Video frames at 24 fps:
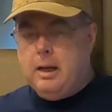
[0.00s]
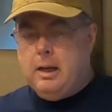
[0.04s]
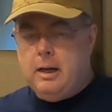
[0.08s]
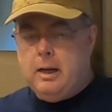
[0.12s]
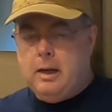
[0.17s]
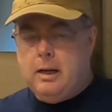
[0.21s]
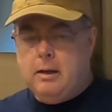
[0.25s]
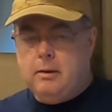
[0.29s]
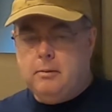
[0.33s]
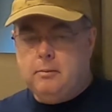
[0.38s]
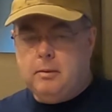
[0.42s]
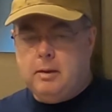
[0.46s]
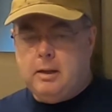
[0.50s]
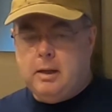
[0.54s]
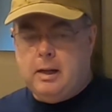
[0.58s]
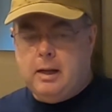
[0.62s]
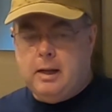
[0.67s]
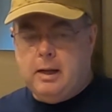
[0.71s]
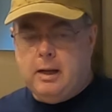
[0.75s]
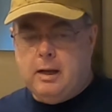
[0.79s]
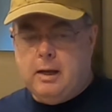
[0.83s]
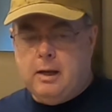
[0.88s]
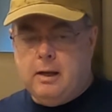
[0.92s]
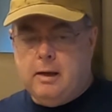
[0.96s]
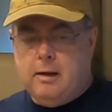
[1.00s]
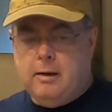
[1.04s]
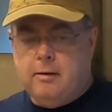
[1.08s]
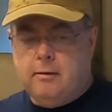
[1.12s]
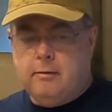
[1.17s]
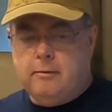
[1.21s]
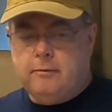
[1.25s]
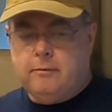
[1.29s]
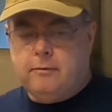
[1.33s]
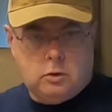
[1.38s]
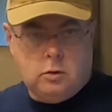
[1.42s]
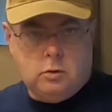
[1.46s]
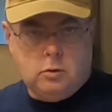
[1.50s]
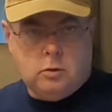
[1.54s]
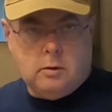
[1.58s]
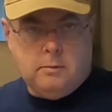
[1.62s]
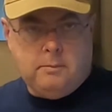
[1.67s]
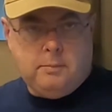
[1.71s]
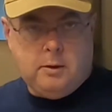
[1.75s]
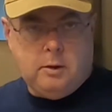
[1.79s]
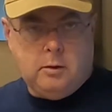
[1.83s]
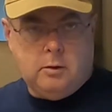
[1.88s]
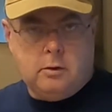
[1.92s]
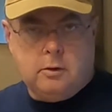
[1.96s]
and we have 2
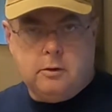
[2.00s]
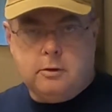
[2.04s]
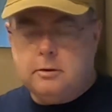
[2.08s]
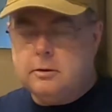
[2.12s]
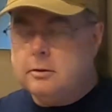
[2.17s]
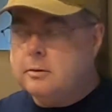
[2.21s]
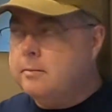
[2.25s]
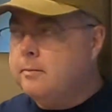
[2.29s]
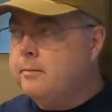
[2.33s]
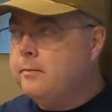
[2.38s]
computers,